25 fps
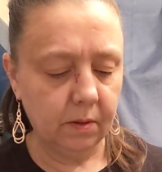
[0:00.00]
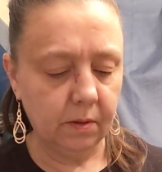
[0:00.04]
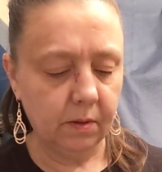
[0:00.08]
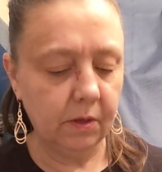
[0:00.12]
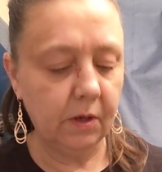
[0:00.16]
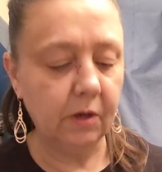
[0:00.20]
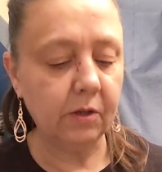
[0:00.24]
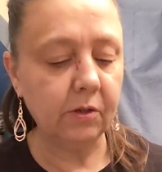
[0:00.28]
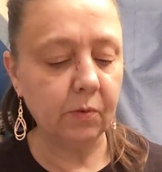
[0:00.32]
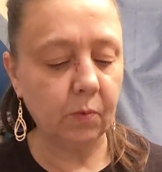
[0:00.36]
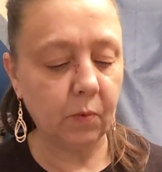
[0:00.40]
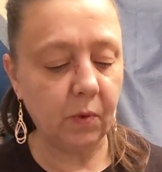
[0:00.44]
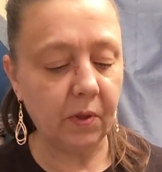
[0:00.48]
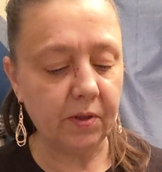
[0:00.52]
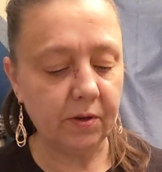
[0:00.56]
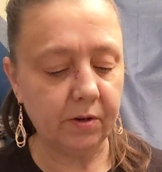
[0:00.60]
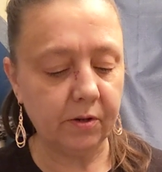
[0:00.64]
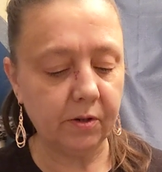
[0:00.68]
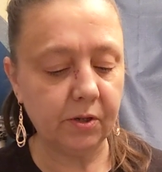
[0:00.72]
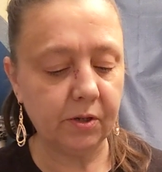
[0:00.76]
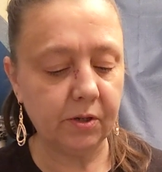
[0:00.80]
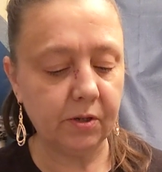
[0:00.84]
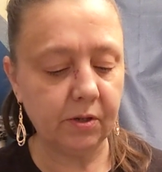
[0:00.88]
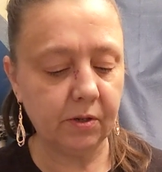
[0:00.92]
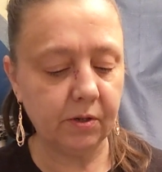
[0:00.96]

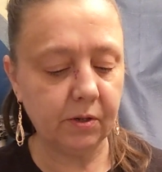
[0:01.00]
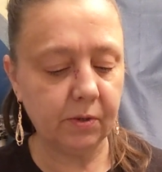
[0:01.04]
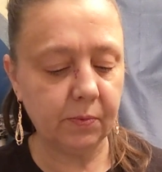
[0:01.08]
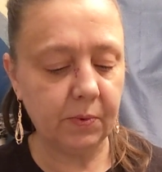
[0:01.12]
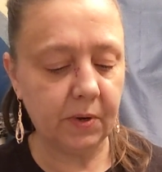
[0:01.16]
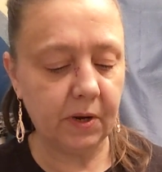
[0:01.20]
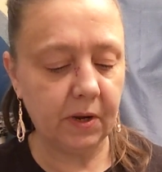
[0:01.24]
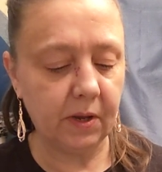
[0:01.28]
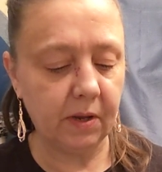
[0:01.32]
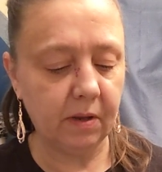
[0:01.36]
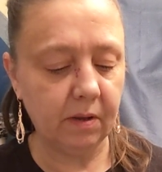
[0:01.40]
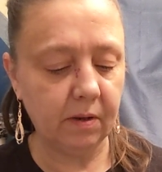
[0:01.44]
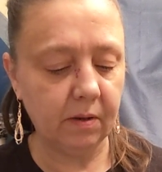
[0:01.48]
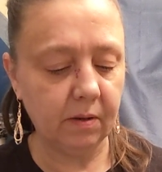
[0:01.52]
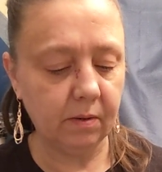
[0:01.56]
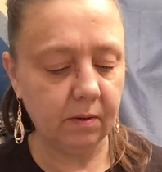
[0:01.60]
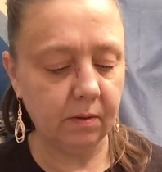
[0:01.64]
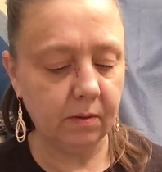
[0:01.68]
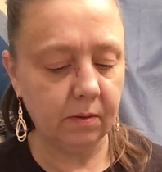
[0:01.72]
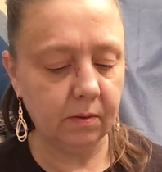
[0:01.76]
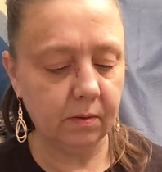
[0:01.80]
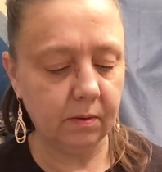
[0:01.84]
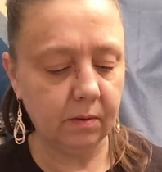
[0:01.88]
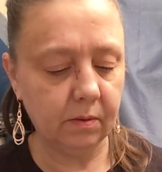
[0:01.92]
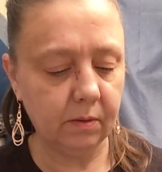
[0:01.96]
There's many
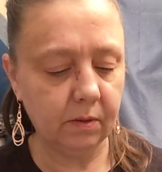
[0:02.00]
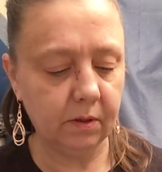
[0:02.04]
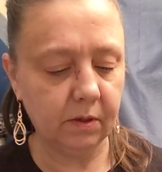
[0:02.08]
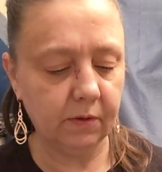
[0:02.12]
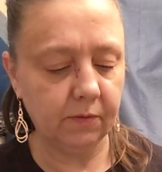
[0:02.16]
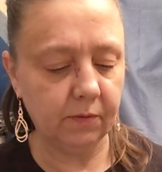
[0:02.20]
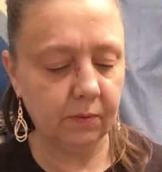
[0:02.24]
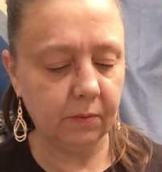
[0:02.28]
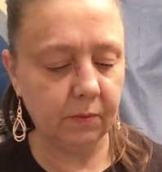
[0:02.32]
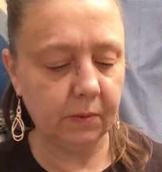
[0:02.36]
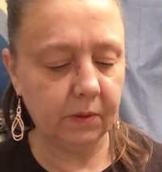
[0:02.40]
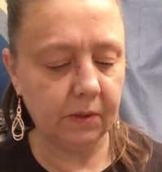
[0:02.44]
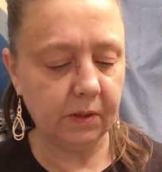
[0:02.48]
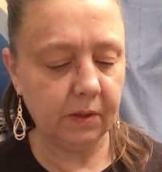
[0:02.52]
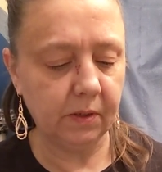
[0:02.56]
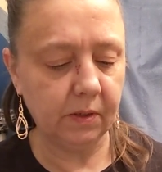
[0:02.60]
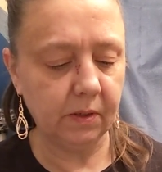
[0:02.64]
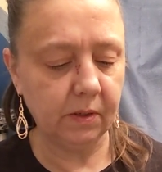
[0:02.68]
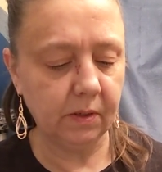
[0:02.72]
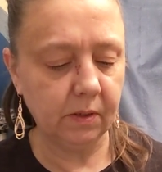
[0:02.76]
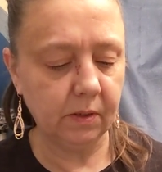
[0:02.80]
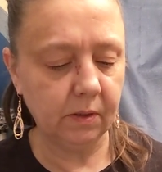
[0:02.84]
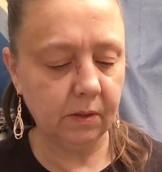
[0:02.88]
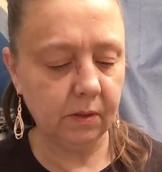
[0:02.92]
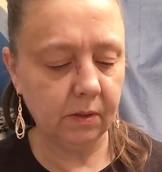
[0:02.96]
different
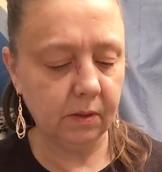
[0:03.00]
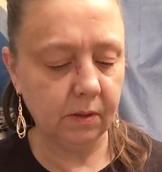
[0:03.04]
ones.